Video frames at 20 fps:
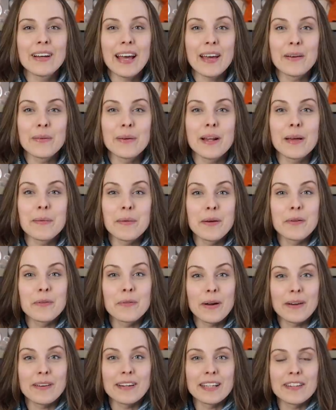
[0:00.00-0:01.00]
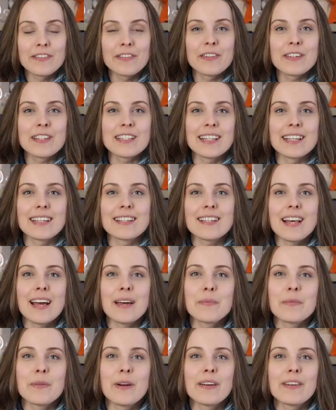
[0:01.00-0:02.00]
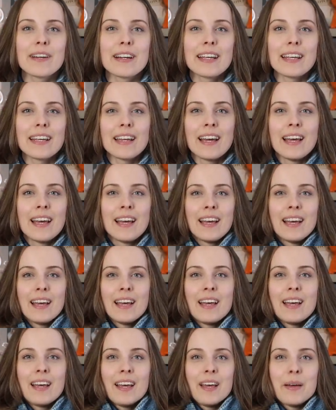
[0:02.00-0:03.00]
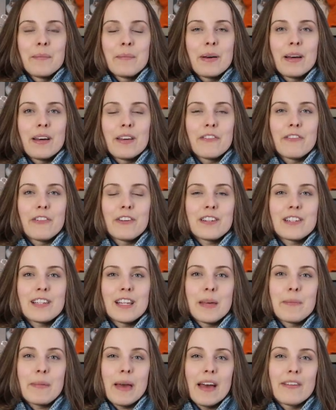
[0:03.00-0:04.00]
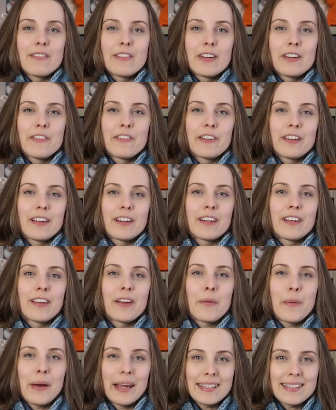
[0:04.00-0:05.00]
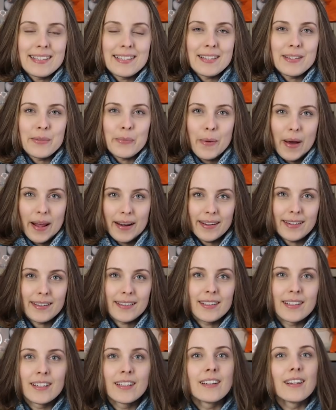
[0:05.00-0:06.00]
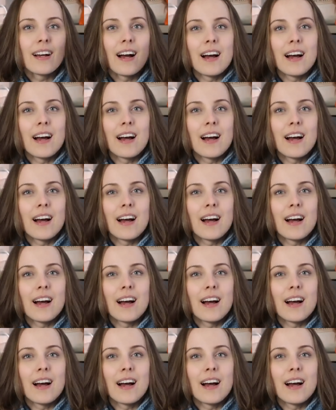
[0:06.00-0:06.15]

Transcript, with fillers: Okay, what am I wearing? First things, I'm wearing my first time ever fingering weight sweater.